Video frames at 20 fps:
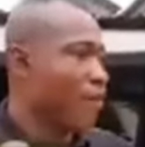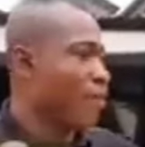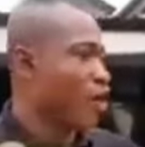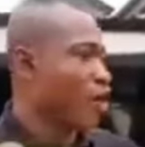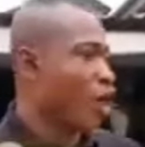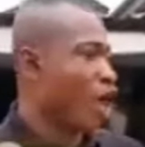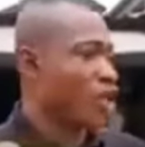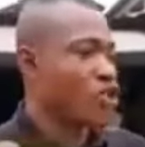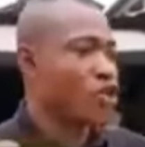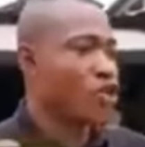
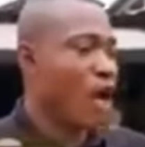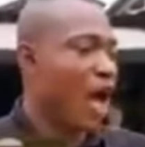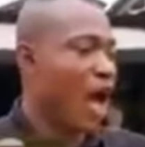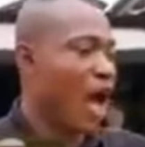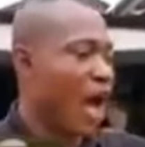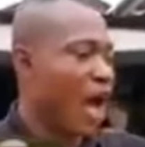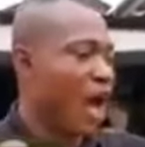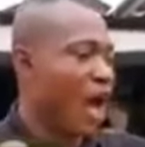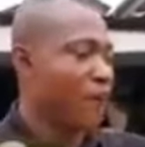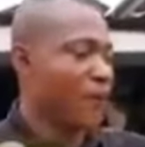because you
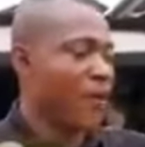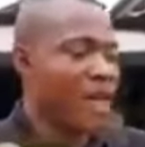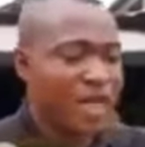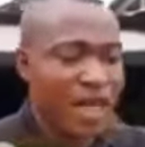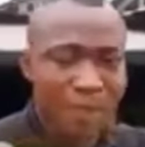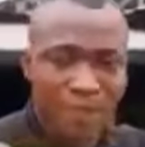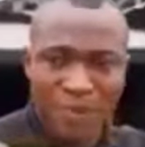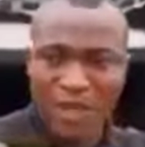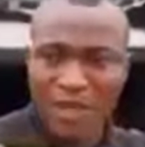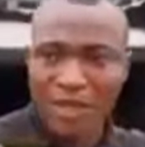are
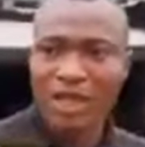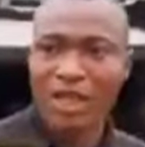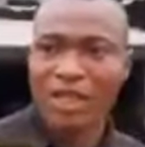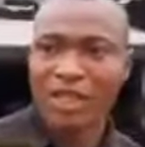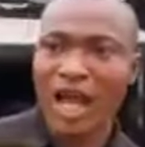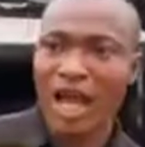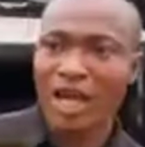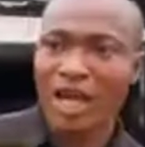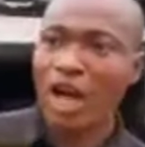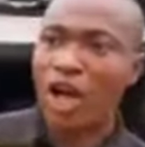PDP.
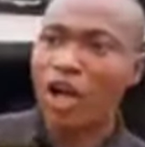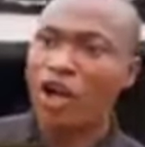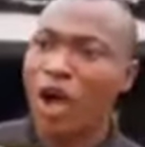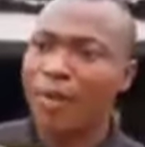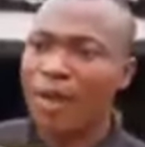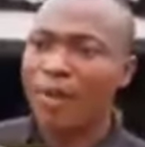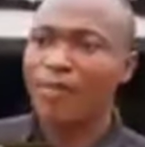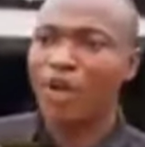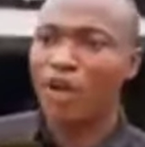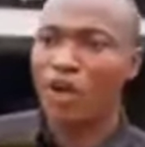They are not
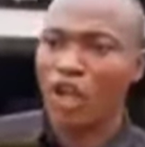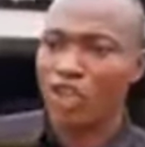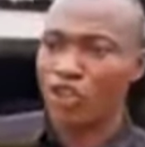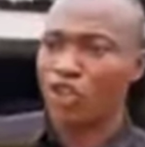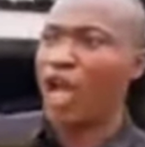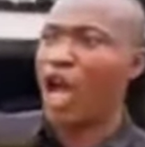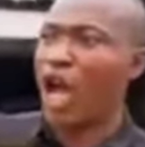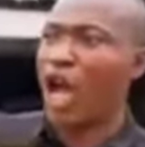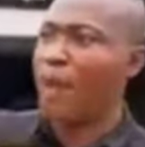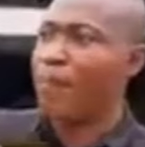coming because
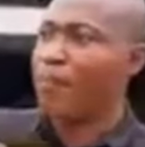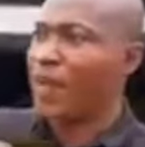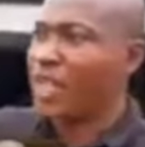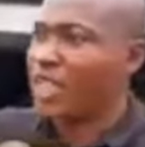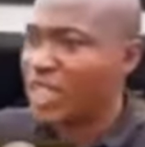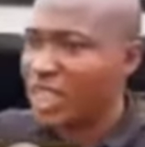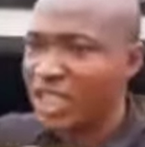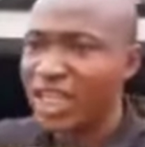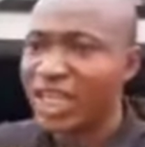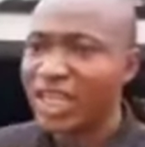you are
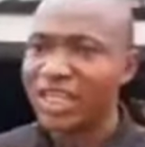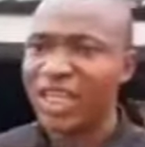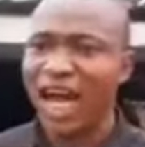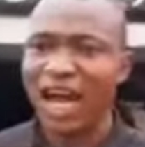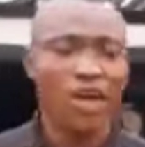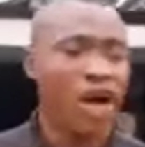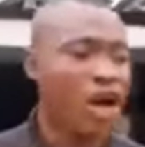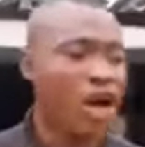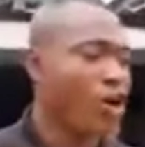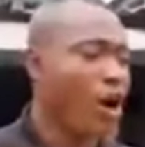APC. They
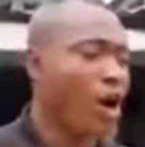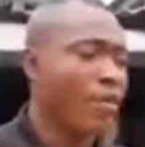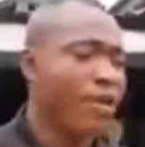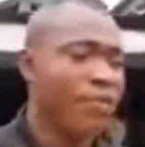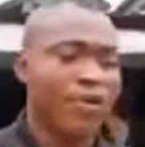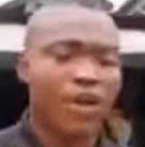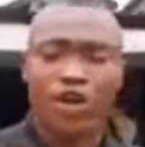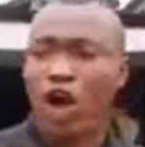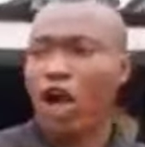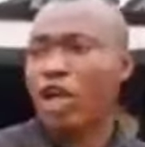are not coming
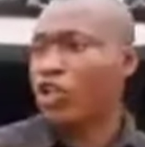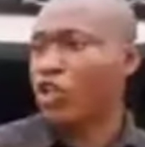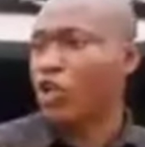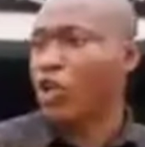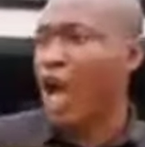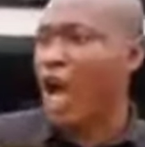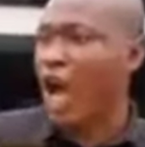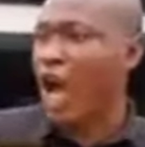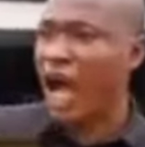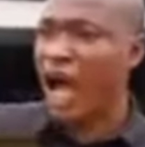because you
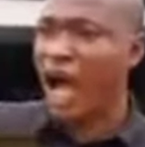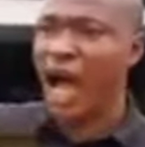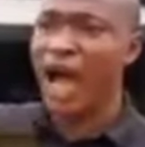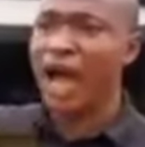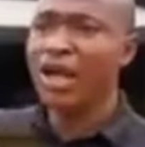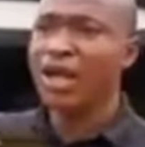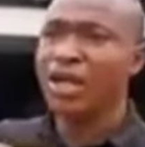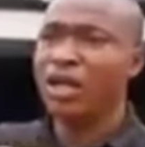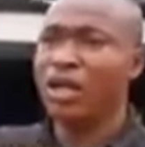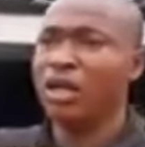are
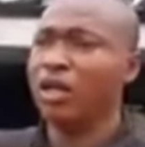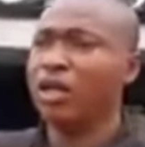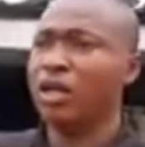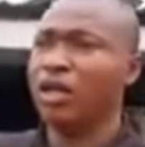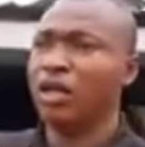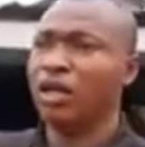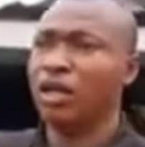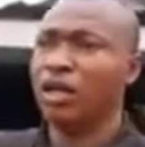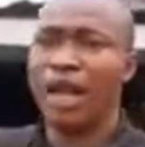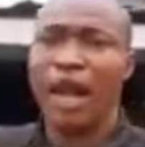
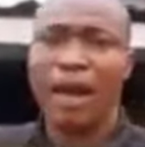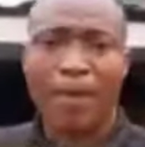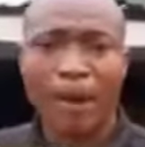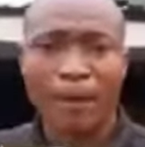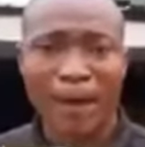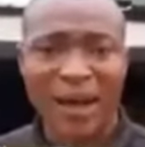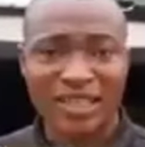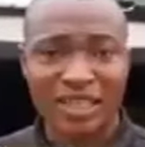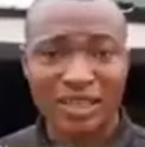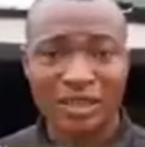Labour
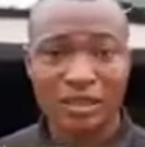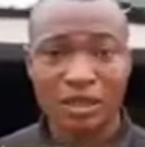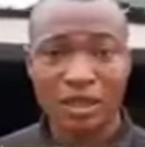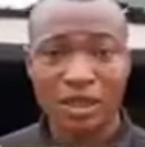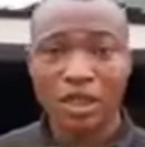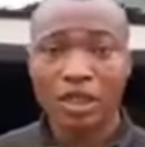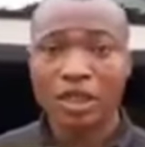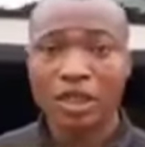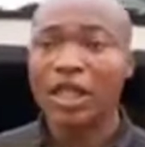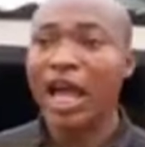Party.
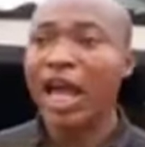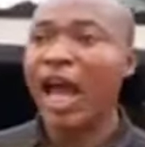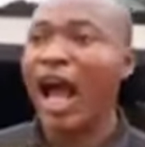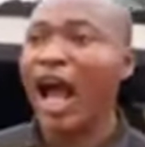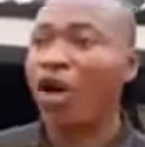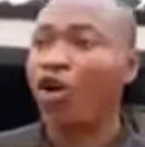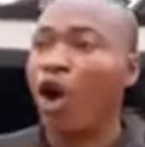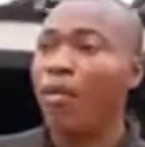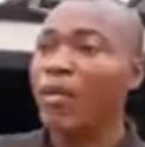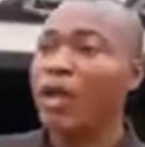They are
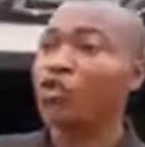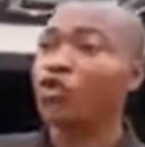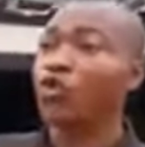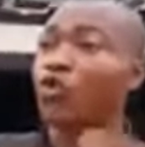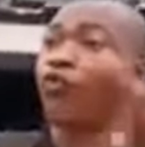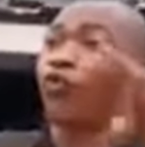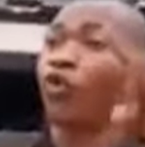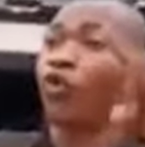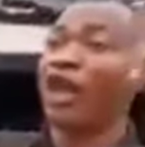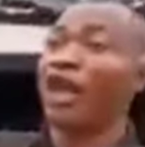coming to
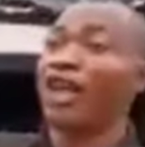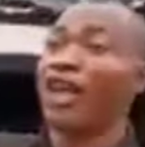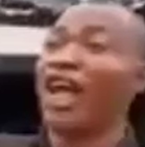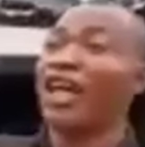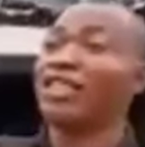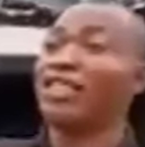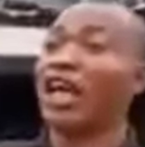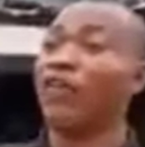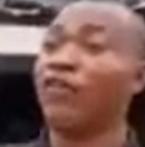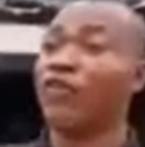
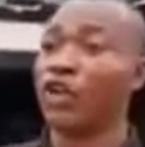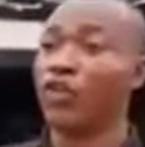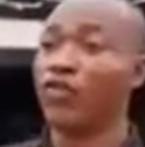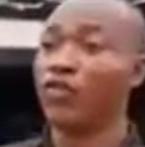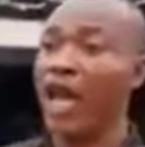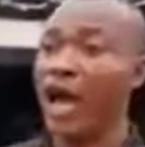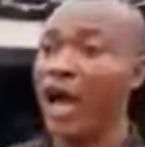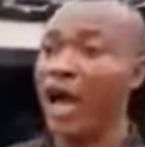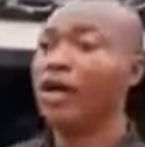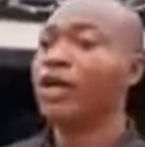fulanize
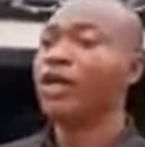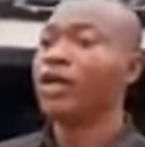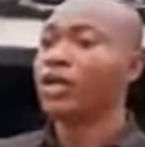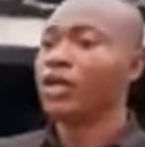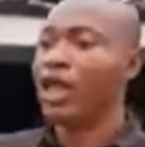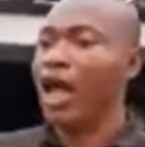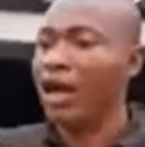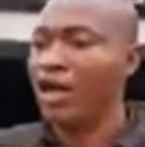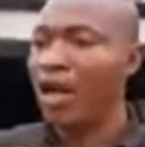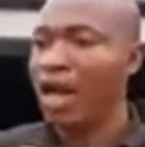everywhere.
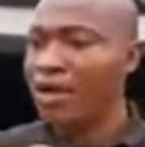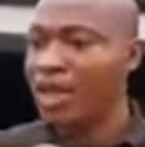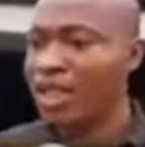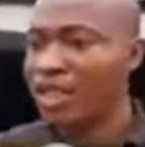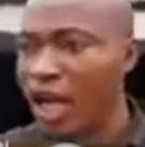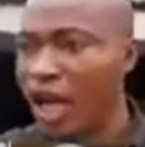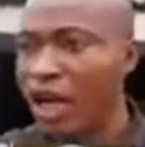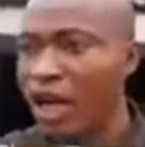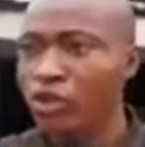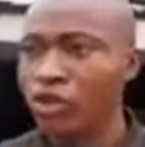Now let me
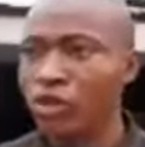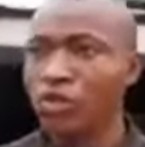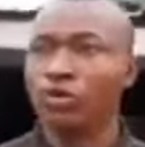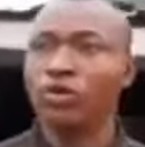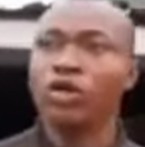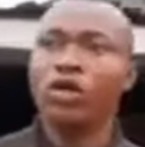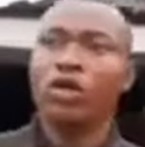tell you,